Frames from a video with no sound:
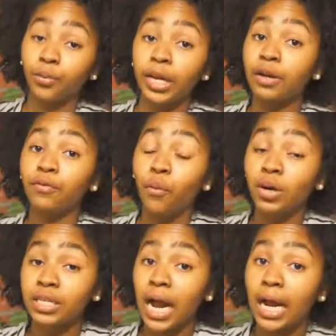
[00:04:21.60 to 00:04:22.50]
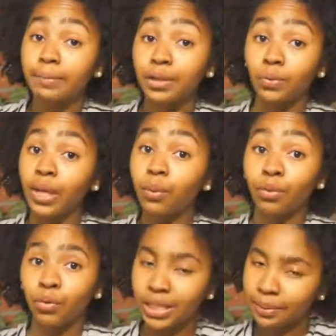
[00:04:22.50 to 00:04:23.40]
3 and 4 times a week
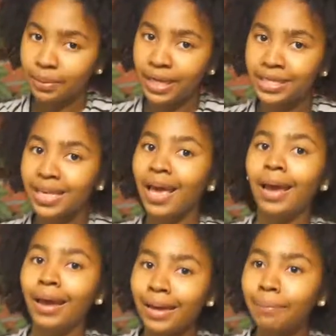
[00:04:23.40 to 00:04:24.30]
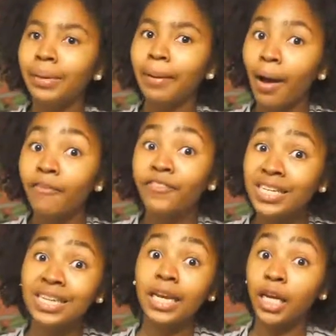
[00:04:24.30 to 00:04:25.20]
with recipes, it can be about
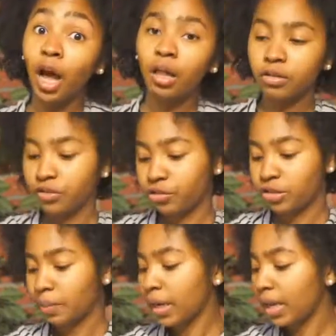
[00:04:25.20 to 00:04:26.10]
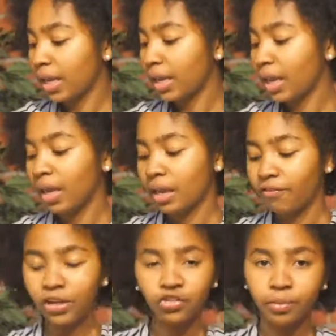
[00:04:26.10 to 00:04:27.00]
$15 that you're spending in
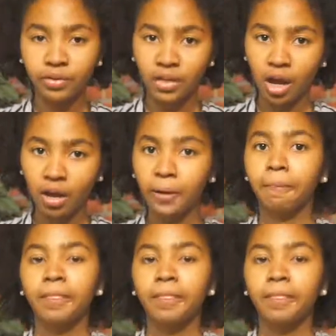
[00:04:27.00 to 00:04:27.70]
vegetable stock.